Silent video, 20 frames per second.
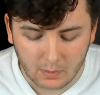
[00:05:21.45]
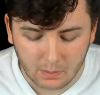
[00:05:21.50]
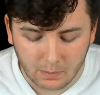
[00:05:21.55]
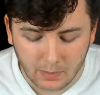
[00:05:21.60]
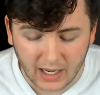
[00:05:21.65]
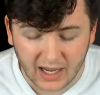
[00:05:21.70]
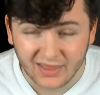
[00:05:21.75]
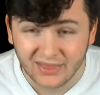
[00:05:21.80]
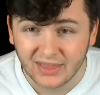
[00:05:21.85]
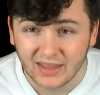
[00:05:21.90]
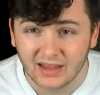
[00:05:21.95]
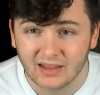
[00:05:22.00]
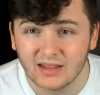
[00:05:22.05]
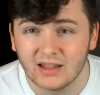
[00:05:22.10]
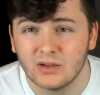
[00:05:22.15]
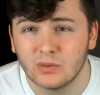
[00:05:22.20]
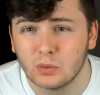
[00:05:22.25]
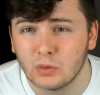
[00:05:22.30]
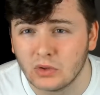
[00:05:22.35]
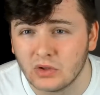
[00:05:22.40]
But I think
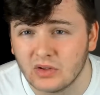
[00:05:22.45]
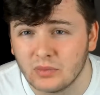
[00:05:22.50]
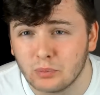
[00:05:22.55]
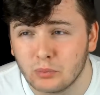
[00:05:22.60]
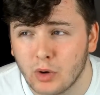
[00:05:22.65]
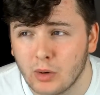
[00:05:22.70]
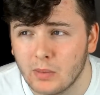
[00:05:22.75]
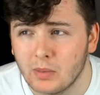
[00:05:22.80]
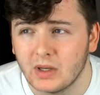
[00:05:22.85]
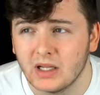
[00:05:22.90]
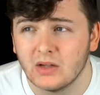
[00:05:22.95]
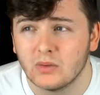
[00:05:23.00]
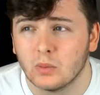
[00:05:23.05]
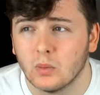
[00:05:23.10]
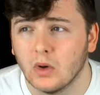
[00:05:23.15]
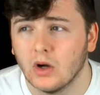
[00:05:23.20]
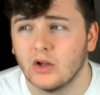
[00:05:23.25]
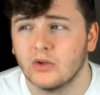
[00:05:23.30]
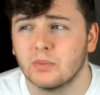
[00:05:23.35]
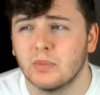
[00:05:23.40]
this was probably his
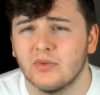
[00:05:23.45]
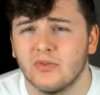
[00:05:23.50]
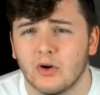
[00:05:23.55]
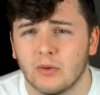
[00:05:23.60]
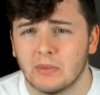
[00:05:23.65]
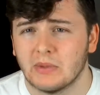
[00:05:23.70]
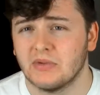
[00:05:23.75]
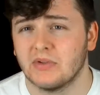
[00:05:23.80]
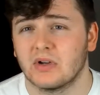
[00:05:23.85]
worst performance